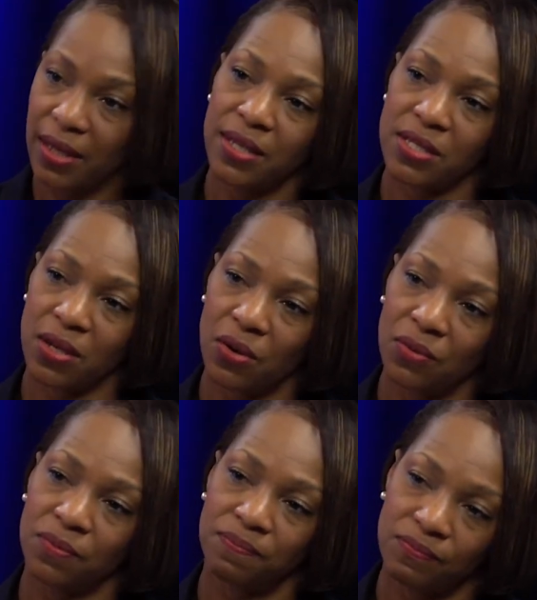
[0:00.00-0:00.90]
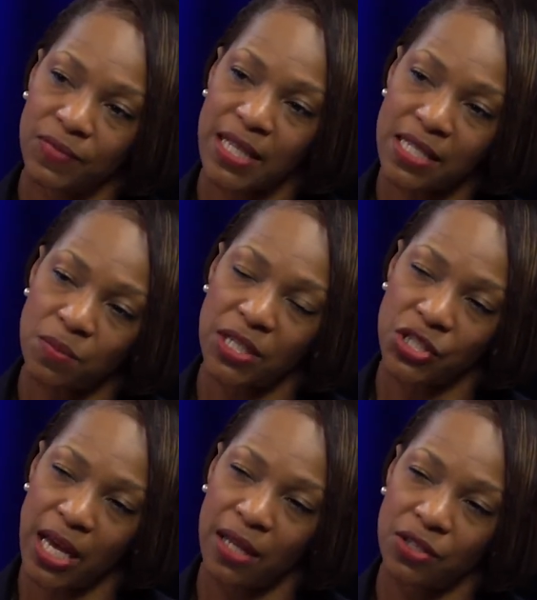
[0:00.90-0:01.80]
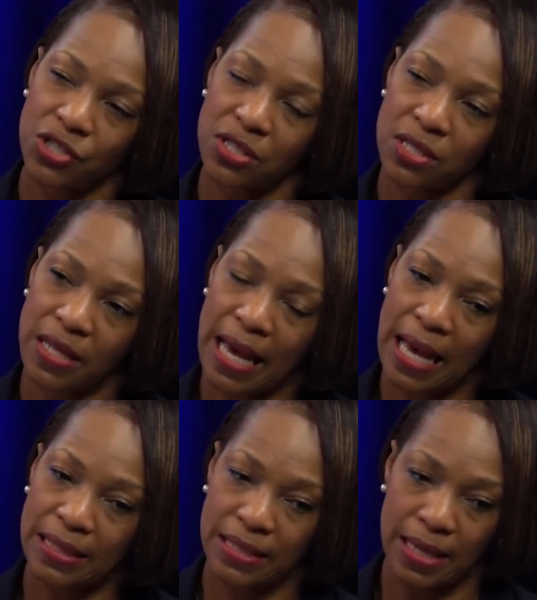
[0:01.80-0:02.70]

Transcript: So that's my challenge is that